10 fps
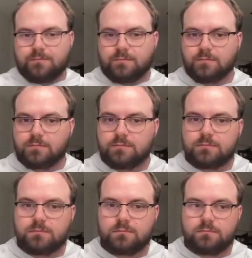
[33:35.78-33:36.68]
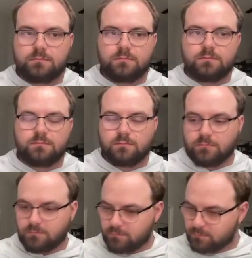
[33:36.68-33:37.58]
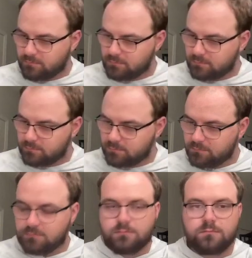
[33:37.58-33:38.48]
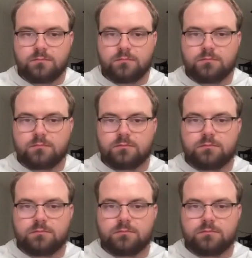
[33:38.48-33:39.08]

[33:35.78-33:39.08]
No words are spoken by the person on screen.